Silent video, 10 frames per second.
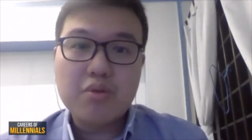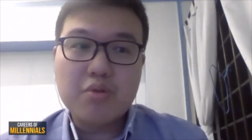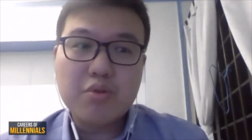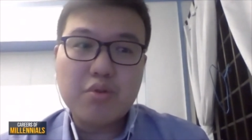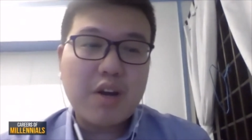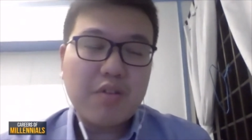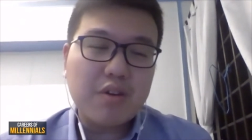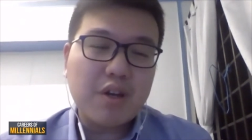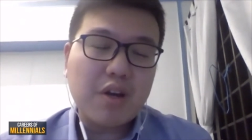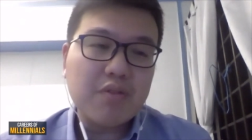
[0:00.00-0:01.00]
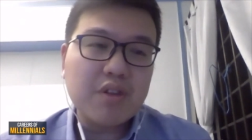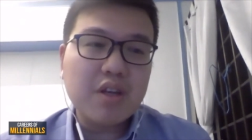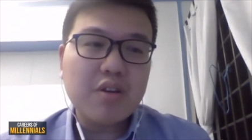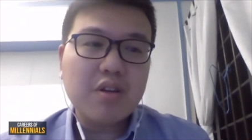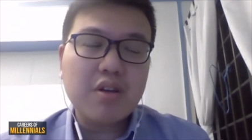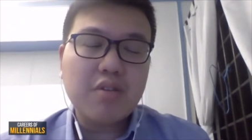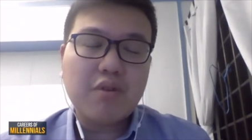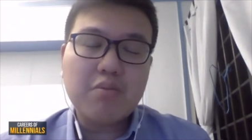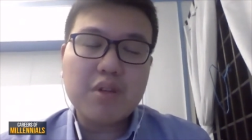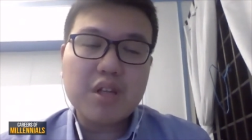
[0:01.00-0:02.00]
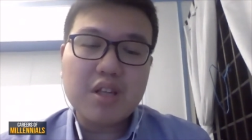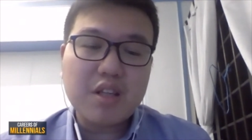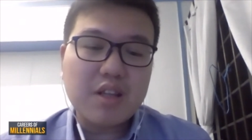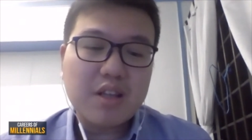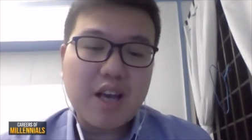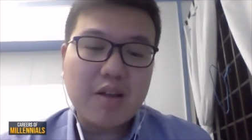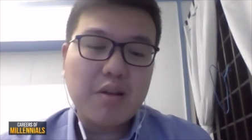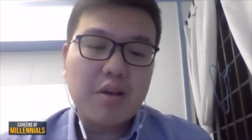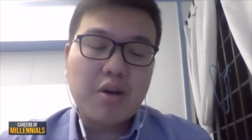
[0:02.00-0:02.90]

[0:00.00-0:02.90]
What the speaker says: So everything for me in that